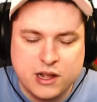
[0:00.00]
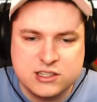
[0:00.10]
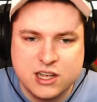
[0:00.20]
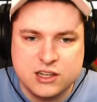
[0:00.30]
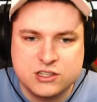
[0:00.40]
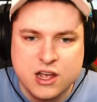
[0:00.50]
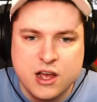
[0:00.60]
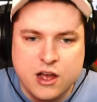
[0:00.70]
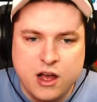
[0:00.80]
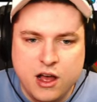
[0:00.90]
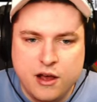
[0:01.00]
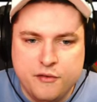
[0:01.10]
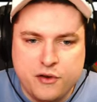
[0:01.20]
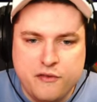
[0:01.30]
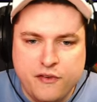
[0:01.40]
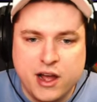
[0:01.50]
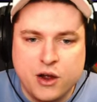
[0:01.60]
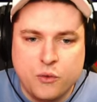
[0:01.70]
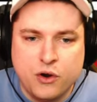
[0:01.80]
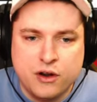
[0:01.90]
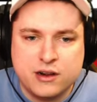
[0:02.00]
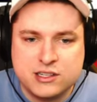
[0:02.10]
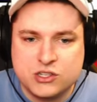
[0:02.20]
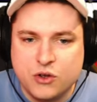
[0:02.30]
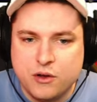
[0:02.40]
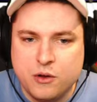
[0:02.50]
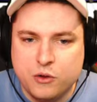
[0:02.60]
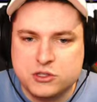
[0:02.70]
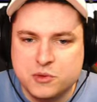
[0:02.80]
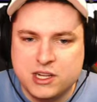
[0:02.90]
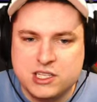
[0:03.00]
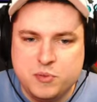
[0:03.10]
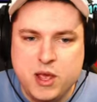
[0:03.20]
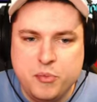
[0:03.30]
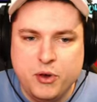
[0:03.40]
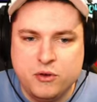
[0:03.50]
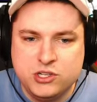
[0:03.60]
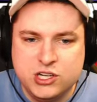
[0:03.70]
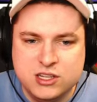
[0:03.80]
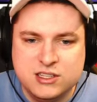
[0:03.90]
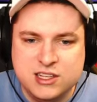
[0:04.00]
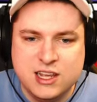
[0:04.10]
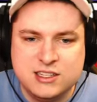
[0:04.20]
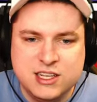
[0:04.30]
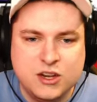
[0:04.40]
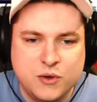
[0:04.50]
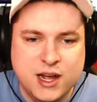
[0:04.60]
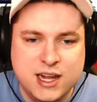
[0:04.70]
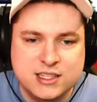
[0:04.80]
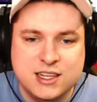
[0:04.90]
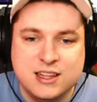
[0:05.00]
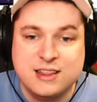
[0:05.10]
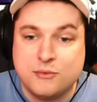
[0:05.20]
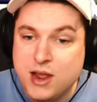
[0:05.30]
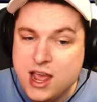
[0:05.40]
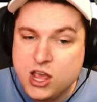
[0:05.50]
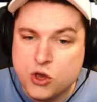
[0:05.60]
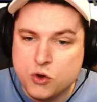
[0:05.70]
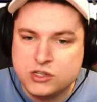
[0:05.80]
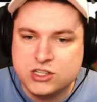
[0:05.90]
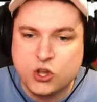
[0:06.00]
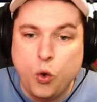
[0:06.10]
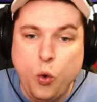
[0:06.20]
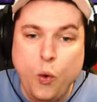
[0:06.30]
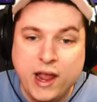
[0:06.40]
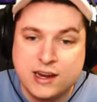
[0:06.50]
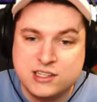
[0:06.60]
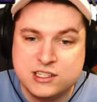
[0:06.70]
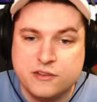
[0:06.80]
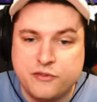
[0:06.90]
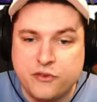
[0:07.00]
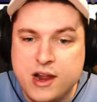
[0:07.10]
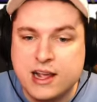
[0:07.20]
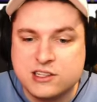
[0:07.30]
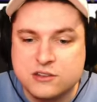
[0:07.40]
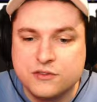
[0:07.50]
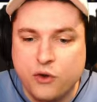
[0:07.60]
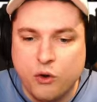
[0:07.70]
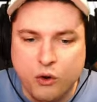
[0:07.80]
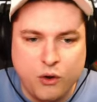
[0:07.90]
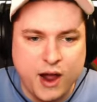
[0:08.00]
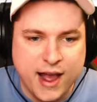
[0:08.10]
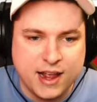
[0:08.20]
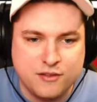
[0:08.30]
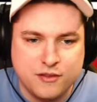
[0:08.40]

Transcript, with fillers: we get ourselves free fireworks, ultimate XP potion, TNT crate, 3 huges. Oh, we got ourselves a free exclusive horror egg,